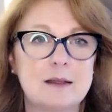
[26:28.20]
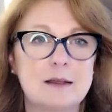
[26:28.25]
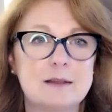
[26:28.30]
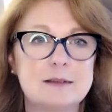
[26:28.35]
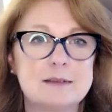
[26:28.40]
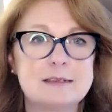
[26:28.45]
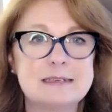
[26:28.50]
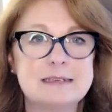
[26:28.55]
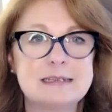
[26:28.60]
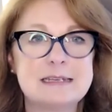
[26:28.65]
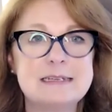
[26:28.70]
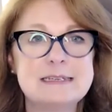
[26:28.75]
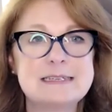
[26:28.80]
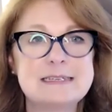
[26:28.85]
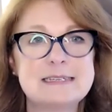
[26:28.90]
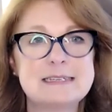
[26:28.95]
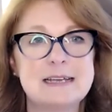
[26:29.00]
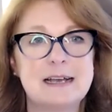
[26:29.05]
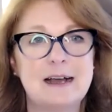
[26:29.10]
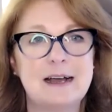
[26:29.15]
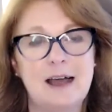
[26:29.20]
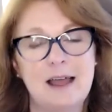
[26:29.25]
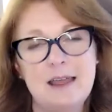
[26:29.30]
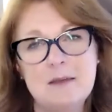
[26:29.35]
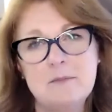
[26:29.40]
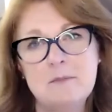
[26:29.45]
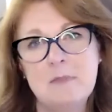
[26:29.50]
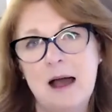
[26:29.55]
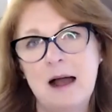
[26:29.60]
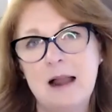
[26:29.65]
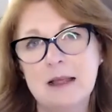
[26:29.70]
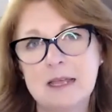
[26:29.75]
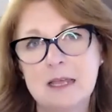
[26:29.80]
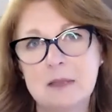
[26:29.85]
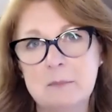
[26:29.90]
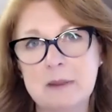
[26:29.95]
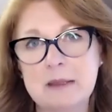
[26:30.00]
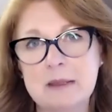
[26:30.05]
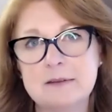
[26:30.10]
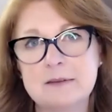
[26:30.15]
since I am
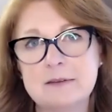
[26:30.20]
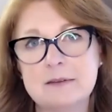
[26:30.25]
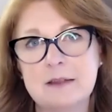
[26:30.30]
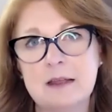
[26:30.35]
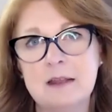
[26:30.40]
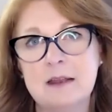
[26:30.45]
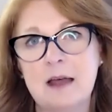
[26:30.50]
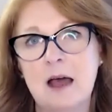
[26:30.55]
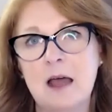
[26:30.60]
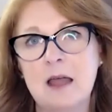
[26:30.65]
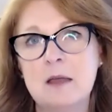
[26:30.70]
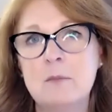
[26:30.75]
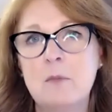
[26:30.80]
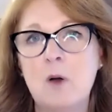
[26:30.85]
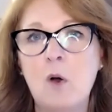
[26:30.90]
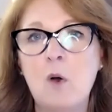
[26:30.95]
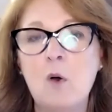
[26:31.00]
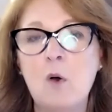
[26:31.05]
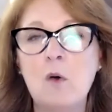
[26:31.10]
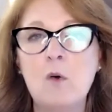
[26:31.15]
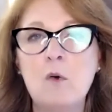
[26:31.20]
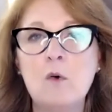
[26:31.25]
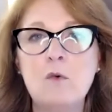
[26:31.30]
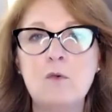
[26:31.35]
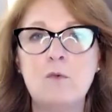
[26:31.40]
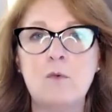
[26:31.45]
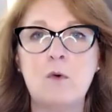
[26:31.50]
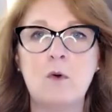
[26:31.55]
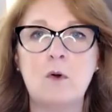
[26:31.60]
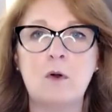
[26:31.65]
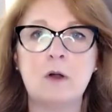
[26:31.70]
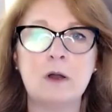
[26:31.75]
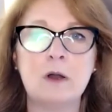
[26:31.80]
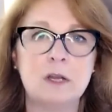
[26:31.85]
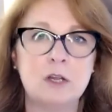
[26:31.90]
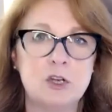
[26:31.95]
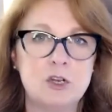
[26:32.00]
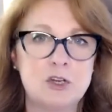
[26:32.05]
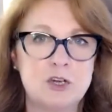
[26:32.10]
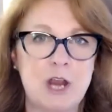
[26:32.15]
alchemist and I am all for
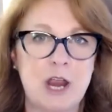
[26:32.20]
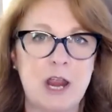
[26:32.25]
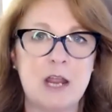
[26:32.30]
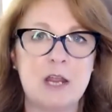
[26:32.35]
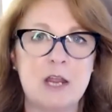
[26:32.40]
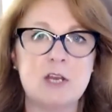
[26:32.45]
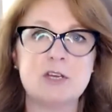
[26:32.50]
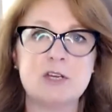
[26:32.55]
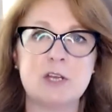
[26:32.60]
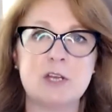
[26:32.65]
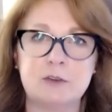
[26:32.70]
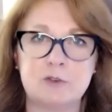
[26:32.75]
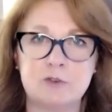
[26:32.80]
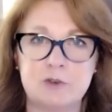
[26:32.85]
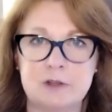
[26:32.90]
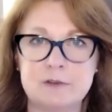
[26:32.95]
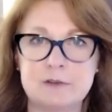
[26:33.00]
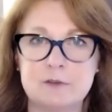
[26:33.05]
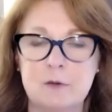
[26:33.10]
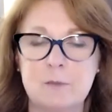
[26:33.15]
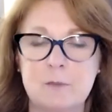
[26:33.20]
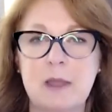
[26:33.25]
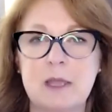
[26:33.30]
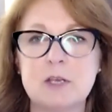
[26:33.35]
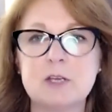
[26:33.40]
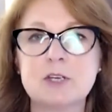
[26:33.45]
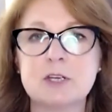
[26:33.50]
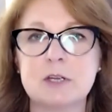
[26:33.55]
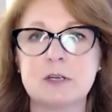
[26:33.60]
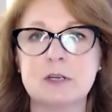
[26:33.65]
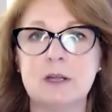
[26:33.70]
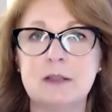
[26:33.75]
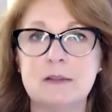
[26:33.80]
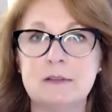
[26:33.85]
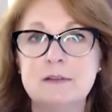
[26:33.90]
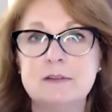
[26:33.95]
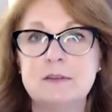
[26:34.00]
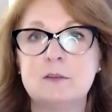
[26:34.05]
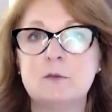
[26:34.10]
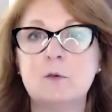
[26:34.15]
change and transformation, and
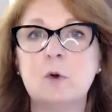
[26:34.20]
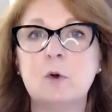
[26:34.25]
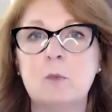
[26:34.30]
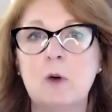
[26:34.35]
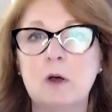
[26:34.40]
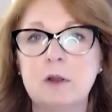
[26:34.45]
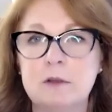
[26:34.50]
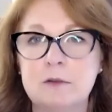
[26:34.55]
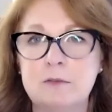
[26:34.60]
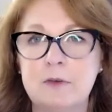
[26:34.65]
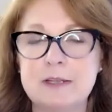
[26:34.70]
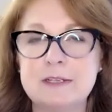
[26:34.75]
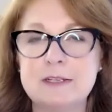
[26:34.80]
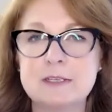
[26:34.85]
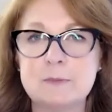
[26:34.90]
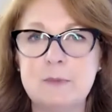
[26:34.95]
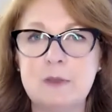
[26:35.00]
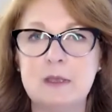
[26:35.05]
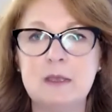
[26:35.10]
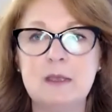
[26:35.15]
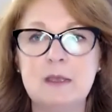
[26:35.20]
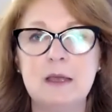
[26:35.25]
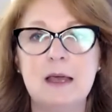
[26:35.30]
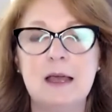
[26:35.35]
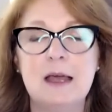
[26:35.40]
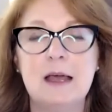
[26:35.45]
this is what motivates me,